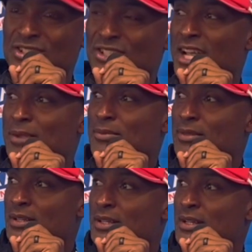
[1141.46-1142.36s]
in shape.
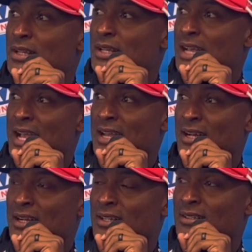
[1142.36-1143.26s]
And
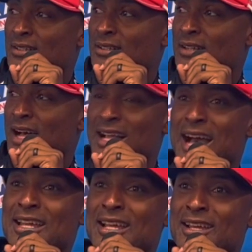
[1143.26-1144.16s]
I
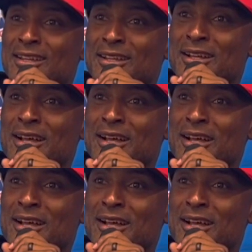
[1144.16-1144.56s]
got in.